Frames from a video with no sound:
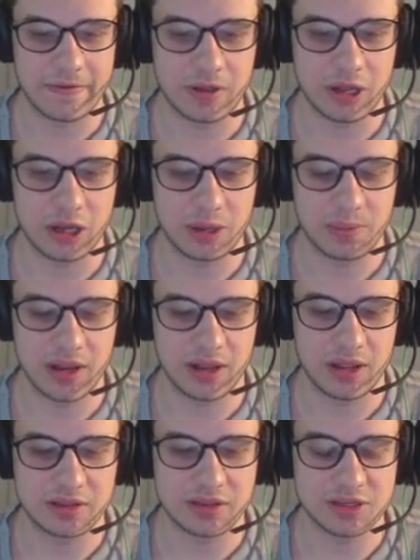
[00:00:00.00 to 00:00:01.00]
I
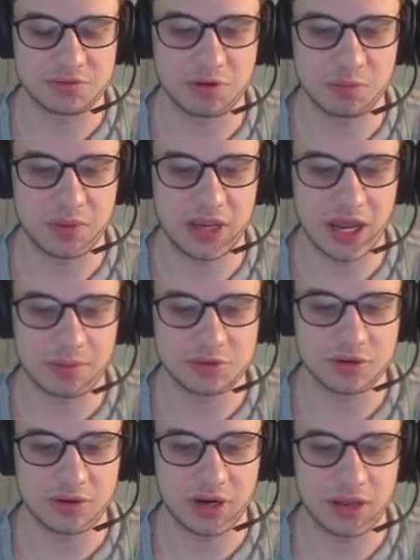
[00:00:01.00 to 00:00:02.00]
let this rook be
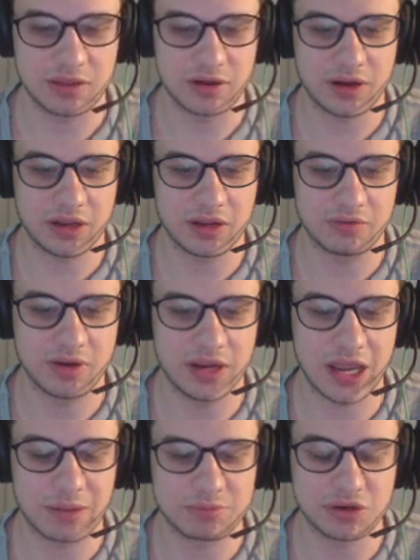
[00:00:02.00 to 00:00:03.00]
captured. I thought I could
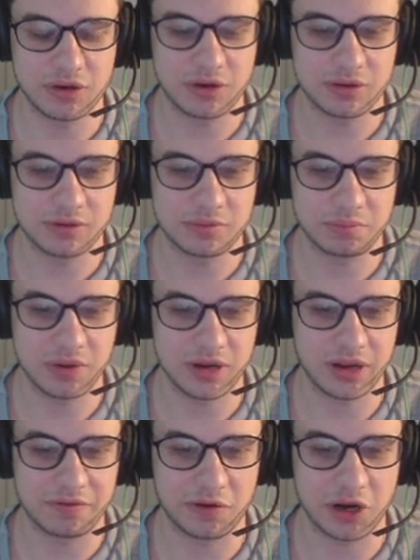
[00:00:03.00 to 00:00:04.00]
recapture, but
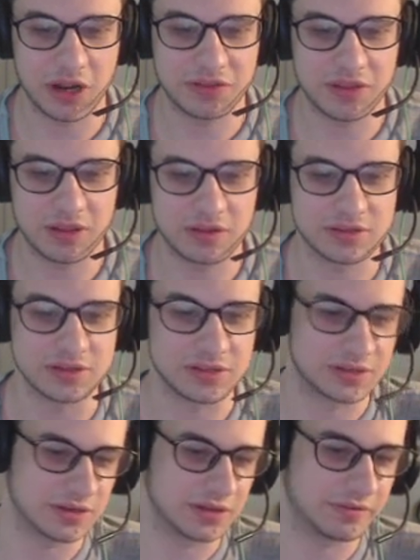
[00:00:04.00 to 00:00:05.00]
I forgot that this
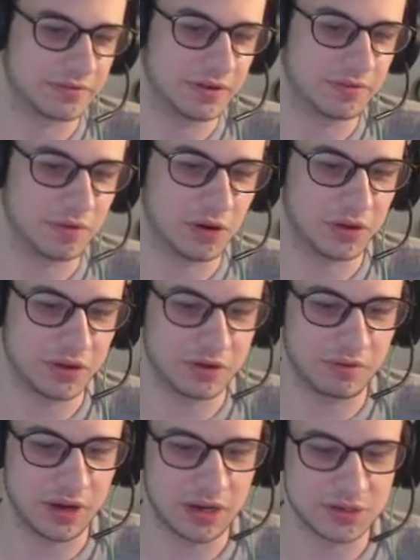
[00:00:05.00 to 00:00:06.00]
is free-for-all and
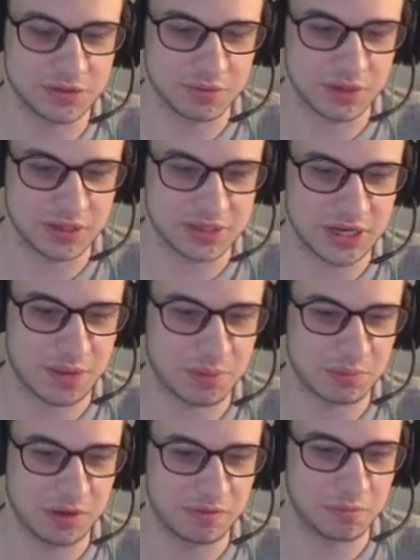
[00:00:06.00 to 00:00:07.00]
green's rook is
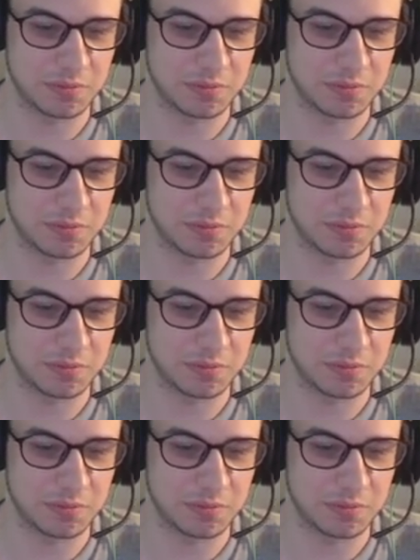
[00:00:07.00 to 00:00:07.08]
stopping me from